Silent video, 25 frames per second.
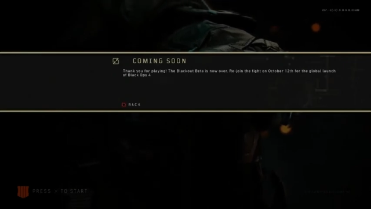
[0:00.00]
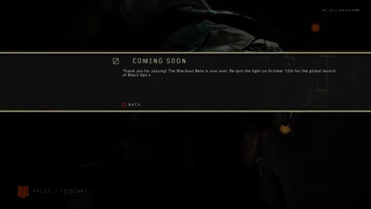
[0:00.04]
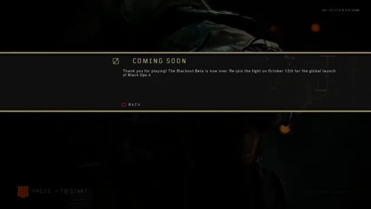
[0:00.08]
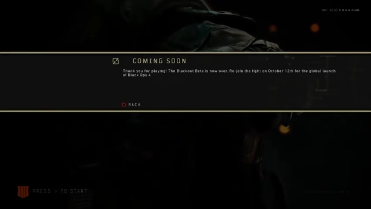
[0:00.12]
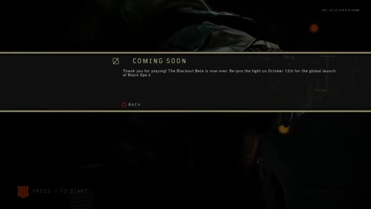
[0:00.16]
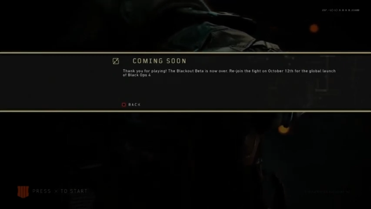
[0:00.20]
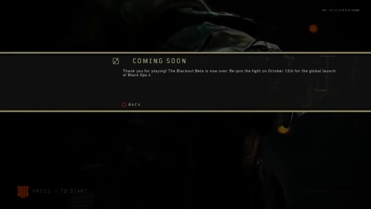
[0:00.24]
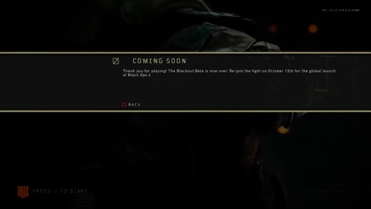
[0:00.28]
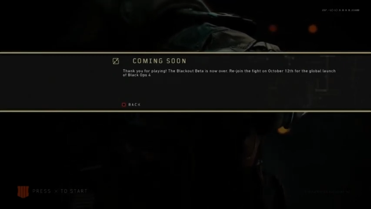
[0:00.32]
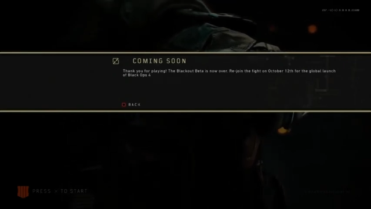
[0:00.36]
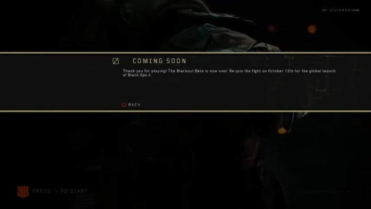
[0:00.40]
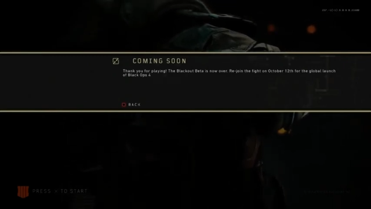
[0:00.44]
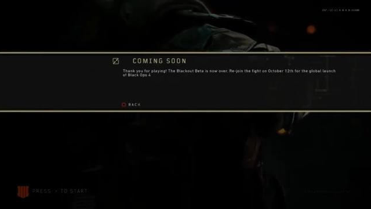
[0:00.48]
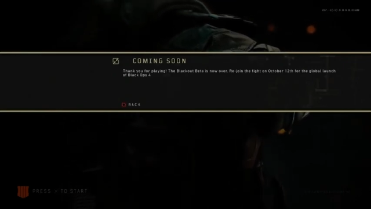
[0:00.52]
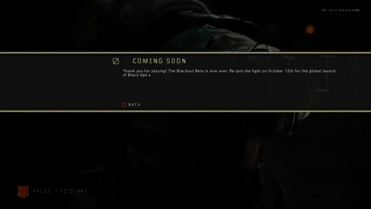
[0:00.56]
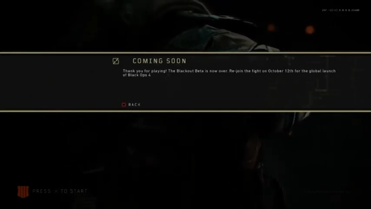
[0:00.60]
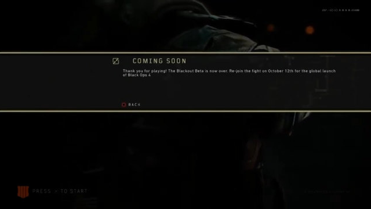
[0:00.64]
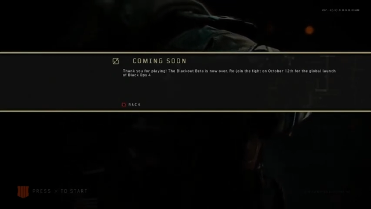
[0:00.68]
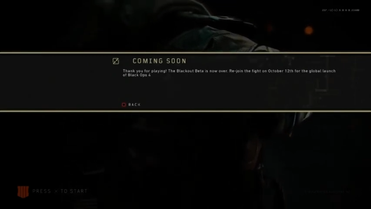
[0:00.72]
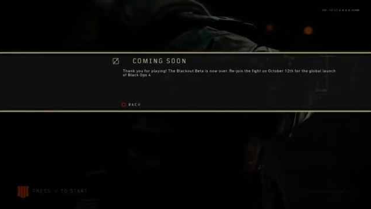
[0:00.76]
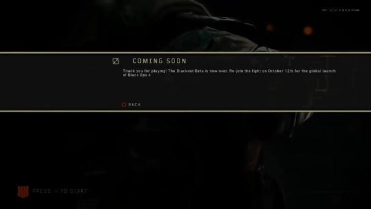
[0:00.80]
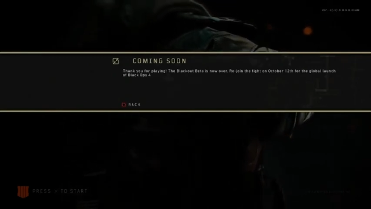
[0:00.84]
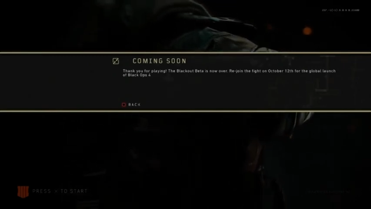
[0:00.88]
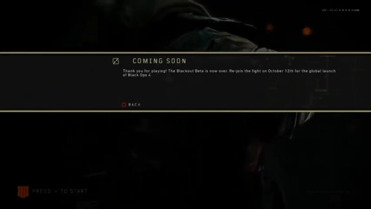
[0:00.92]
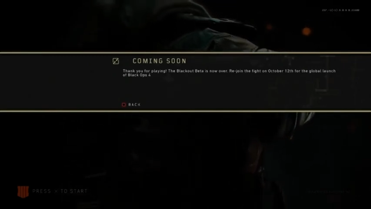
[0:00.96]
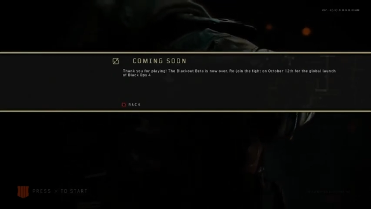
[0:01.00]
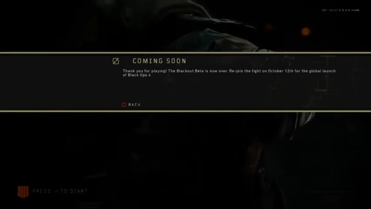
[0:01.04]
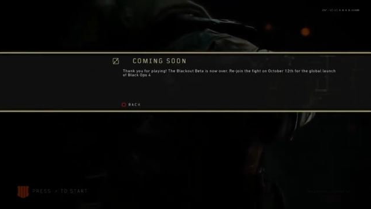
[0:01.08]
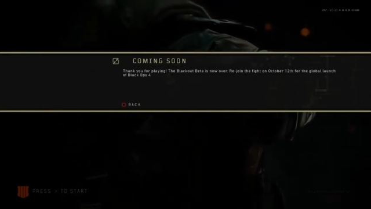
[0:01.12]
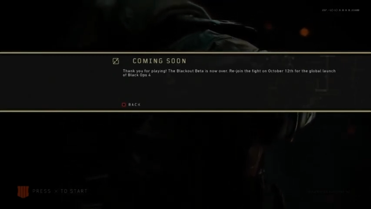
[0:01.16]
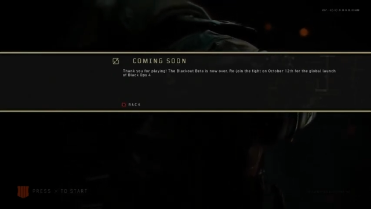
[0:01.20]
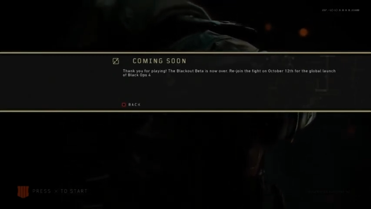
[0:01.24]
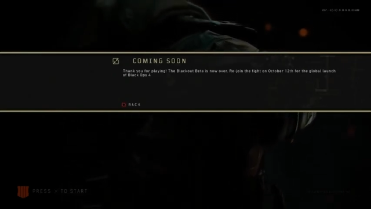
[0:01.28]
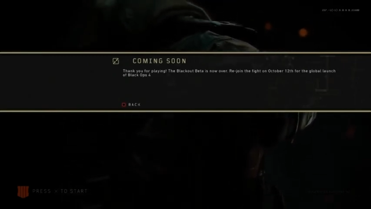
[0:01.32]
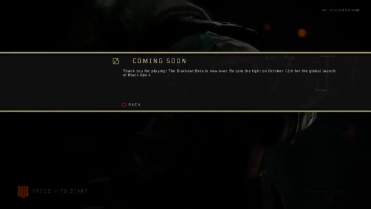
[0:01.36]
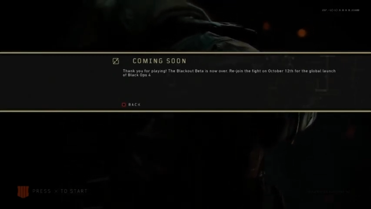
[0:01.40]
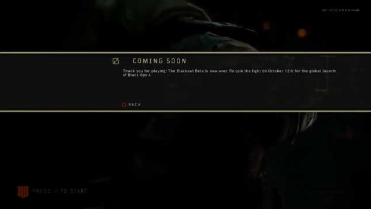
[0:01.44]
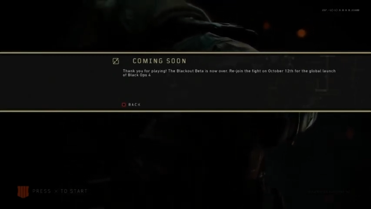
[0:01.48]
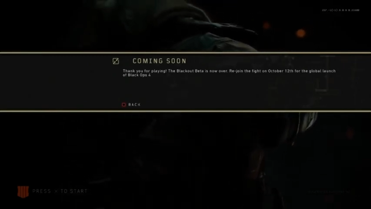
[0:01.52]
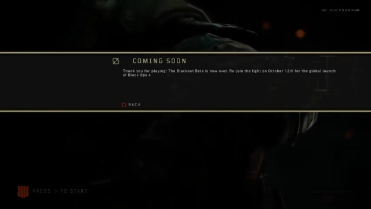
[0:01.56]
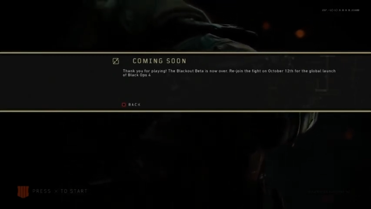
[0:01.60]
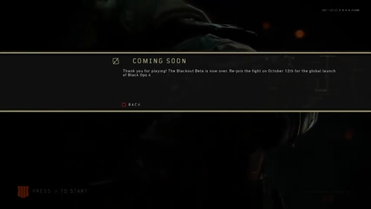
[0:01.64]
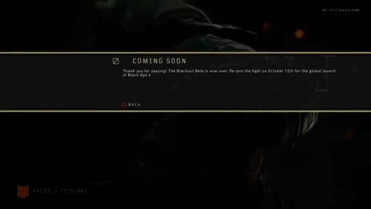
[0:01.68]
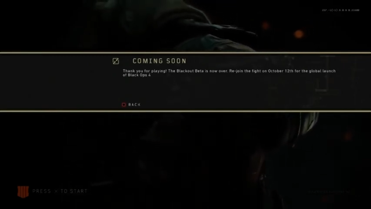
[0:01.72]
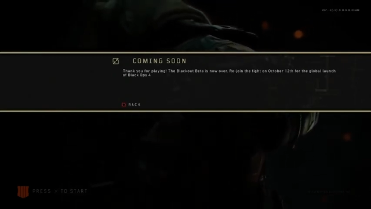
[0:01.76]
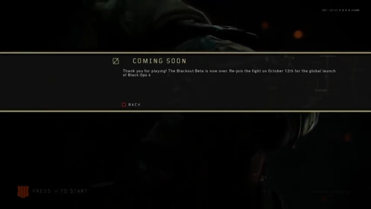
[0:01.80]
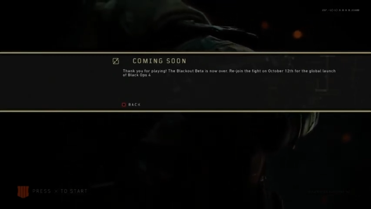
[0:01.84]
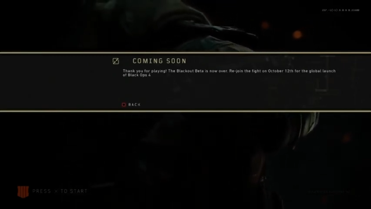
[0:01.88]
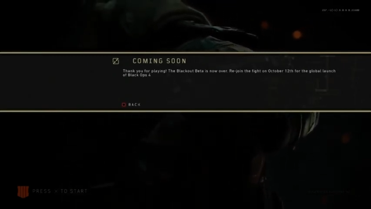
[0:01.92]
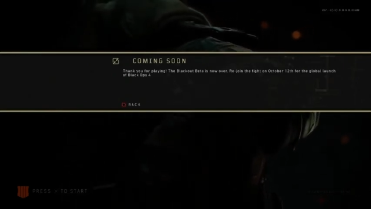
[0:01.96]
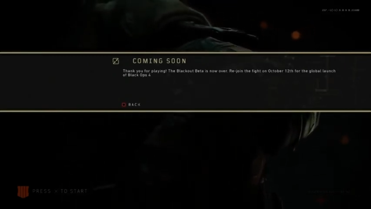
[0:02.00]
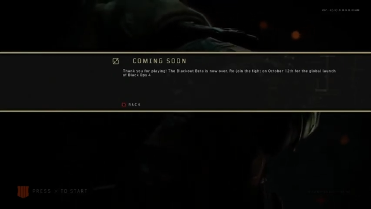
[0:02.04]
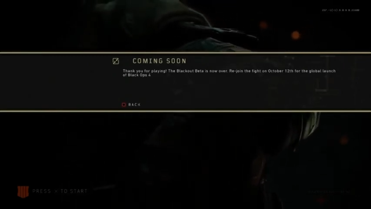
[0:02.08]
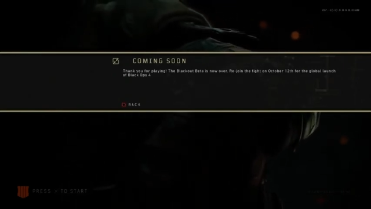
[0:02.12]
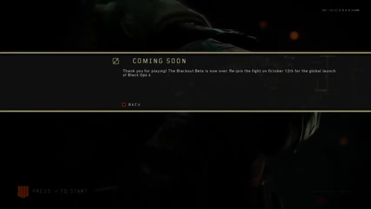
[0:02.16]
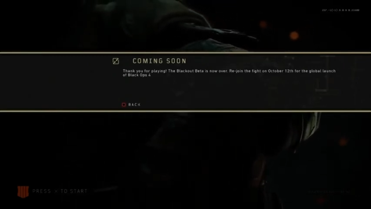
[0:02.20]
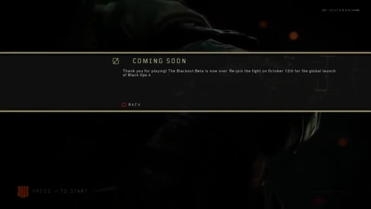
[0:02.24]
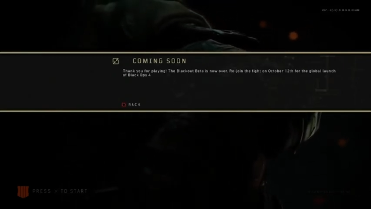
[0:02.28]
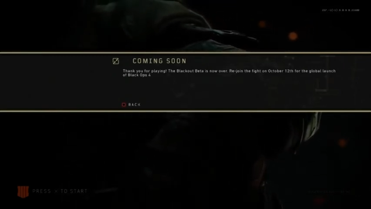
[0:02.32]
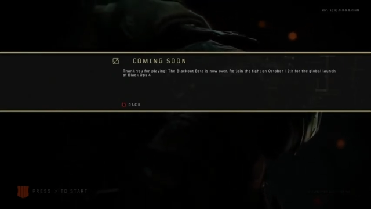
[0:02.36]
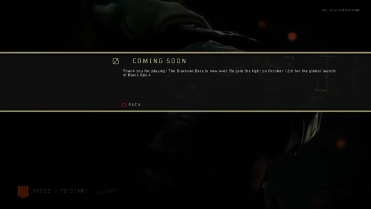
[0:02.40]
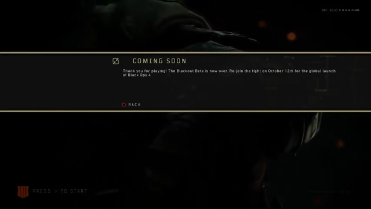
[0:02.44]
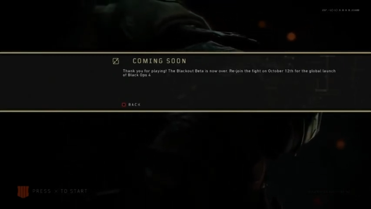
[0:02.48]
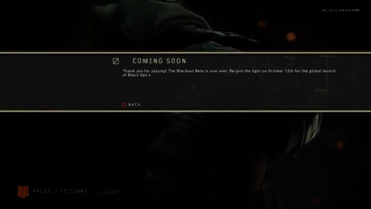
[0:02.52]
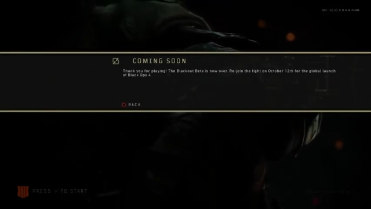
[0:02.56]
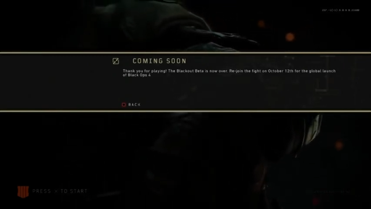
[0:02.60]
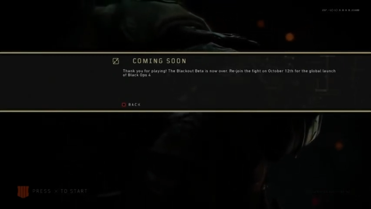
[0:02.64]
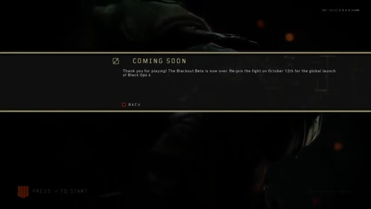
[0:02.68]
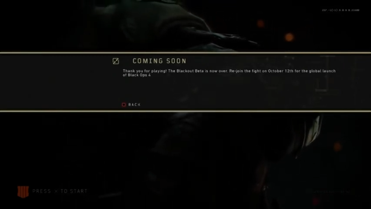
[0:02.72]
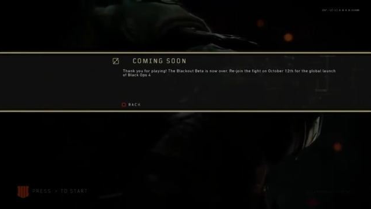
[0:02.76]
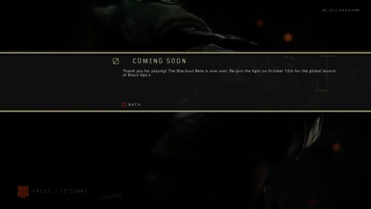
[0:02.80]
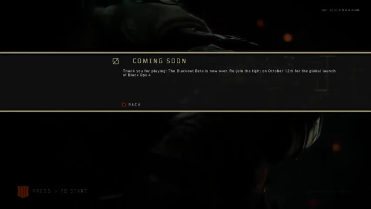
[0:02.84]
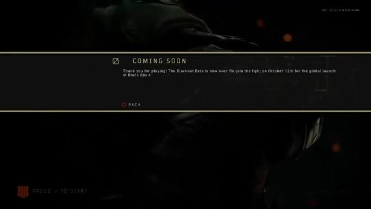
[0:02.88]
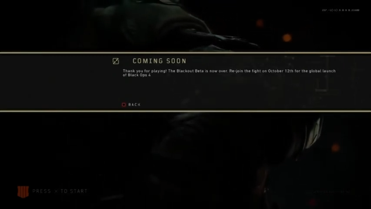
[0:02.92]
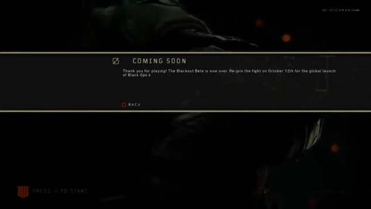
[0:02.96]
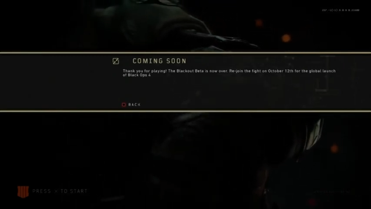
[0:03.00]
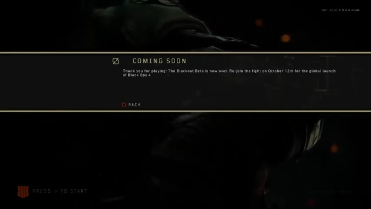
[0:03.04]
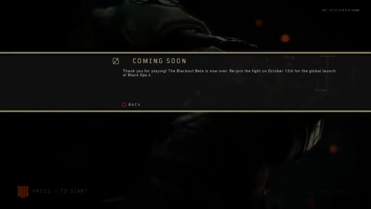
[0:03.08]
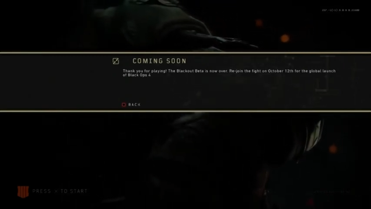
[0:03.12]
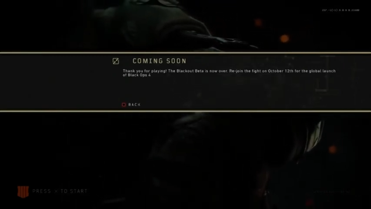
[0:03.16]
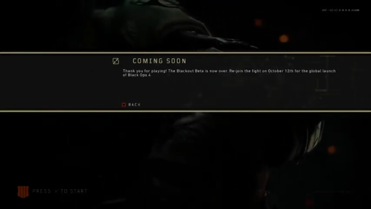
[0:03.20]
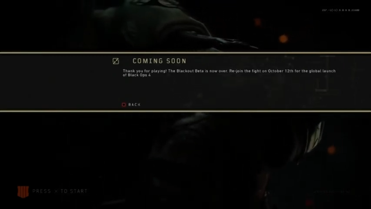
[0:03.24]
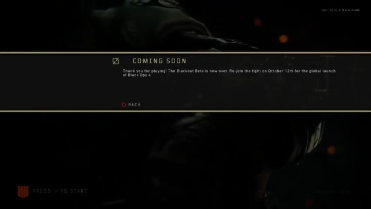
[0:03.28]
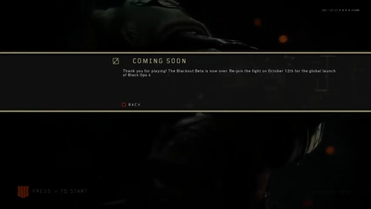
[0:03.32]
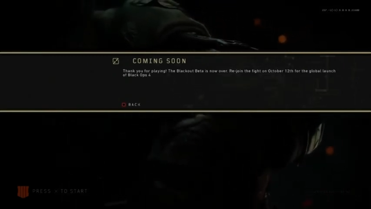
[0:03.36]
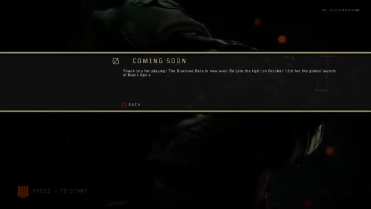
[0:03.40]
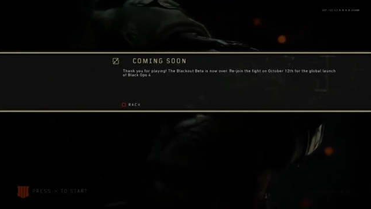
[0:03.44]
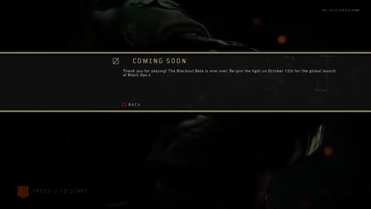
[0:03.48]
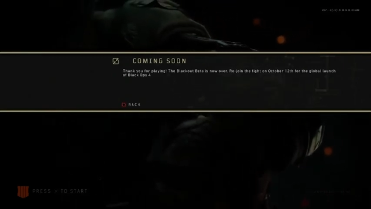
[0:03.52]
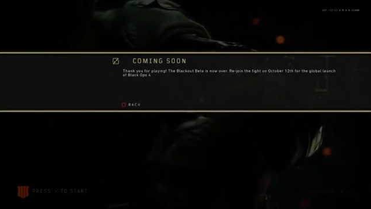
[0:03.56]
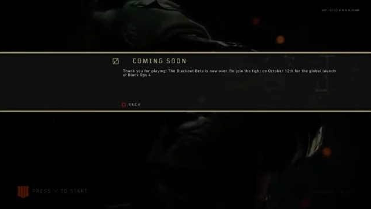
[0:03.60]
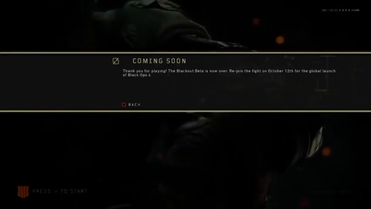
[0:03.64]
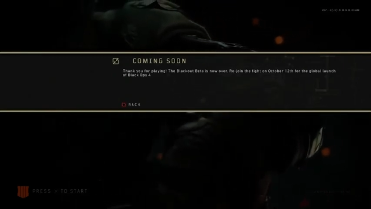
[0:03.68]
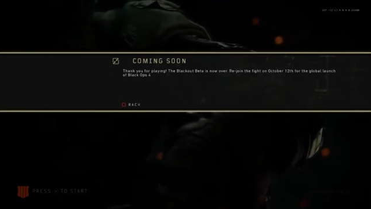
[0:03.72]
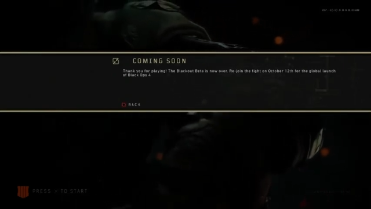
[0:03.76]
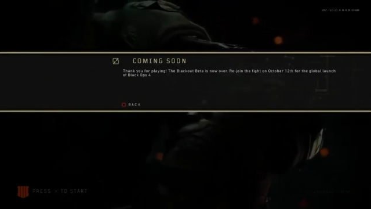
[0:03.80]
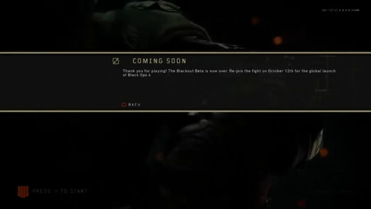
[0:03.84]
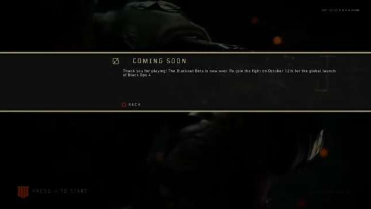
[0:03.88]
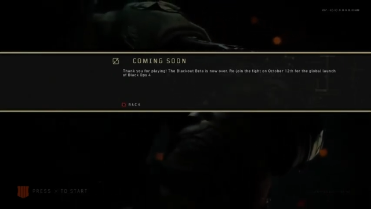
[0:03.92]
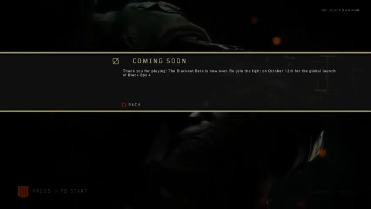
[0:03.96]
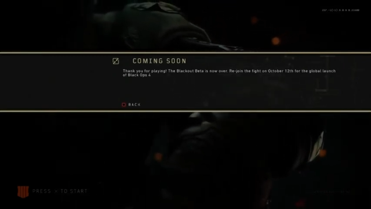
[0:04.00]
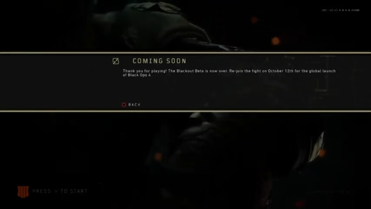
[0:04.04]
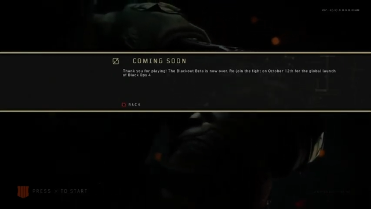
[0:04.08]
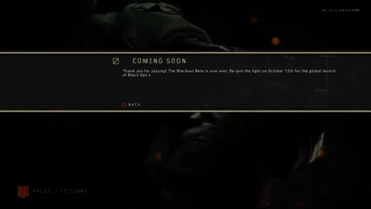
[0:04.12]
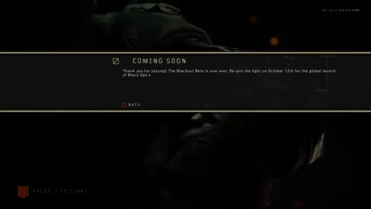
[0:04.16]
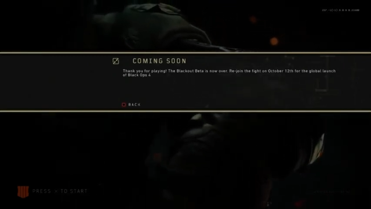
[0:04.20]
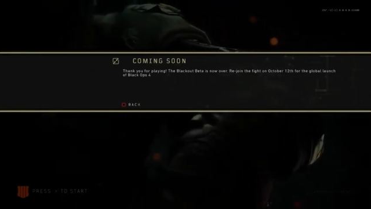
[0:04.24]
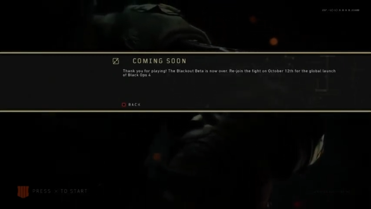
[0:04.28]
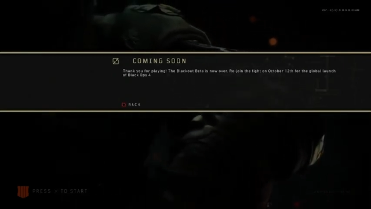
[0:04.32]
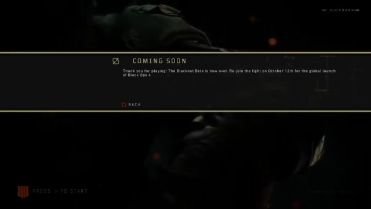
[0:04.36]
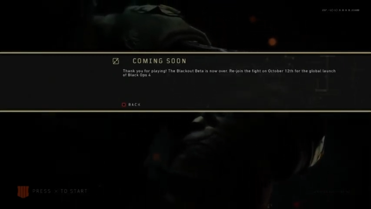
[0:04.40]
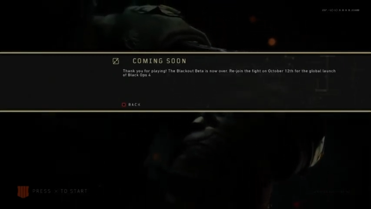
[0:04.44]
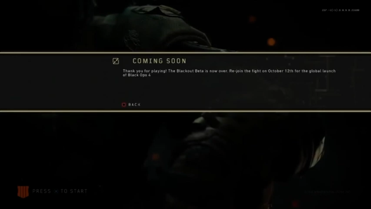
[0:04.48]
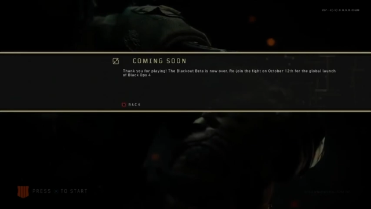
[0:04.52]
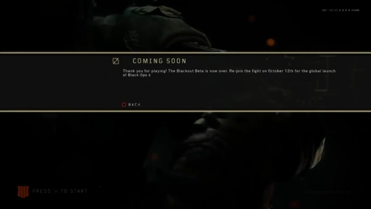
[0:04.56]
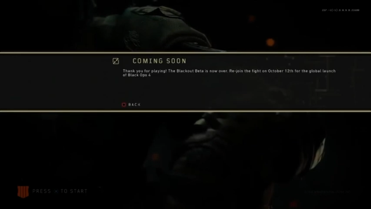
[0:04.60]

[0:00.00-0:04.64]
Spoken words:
(no speaker visible)